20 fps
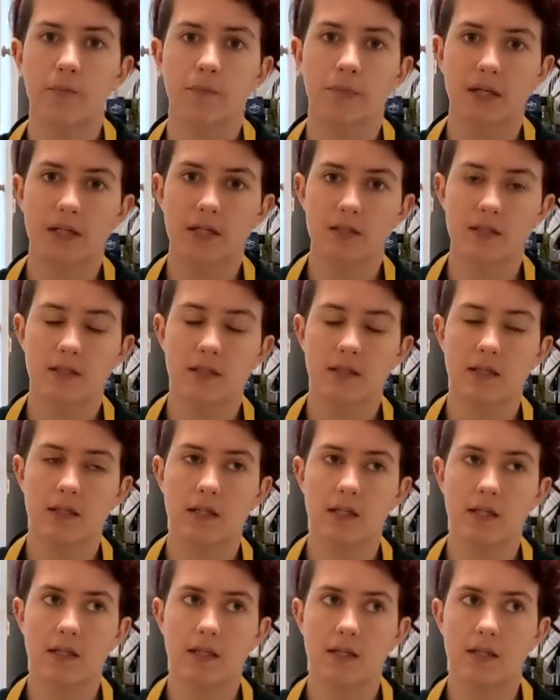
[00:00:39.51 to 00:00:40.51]
but
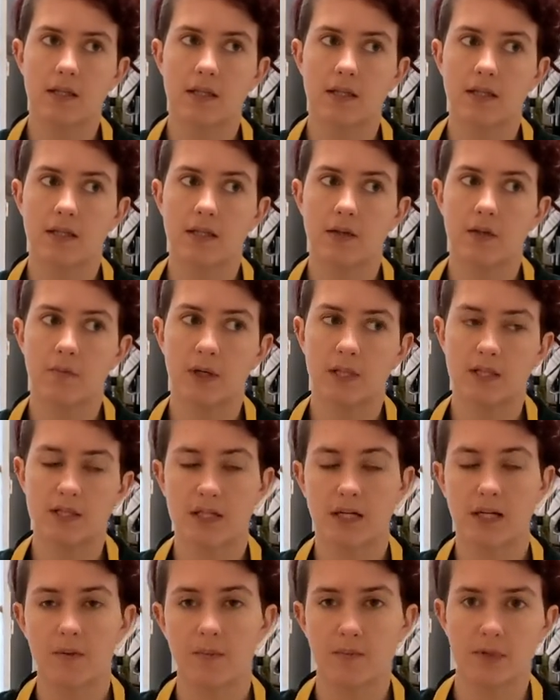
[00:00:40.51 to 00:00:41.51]
by the
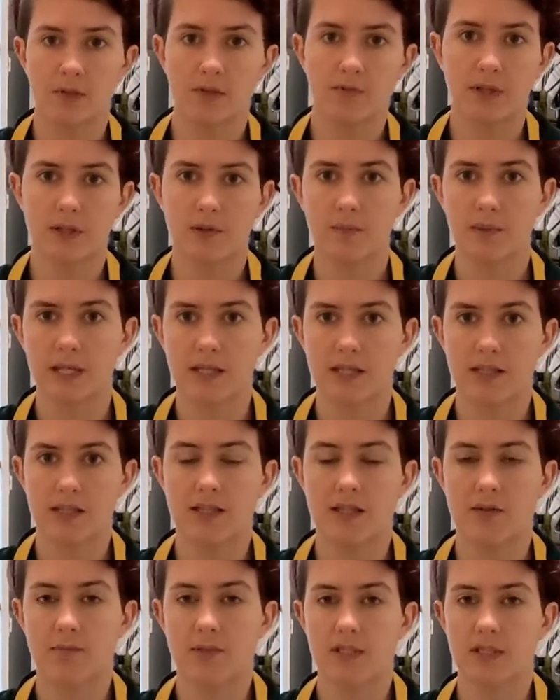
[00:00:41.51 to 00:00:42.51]
time you've baked these
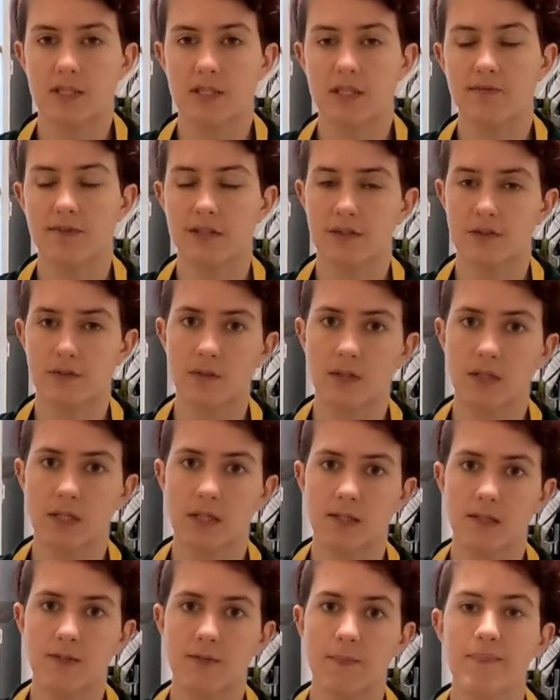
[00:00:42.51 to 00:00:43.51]
up into individual
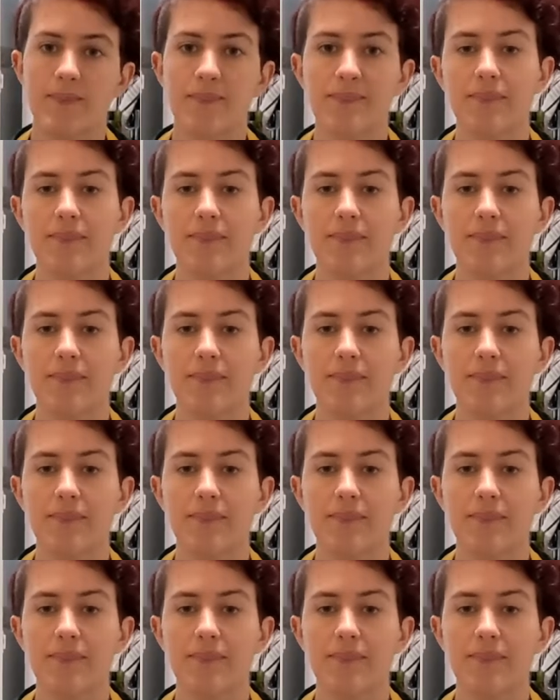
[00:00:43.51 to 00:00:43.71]
cookies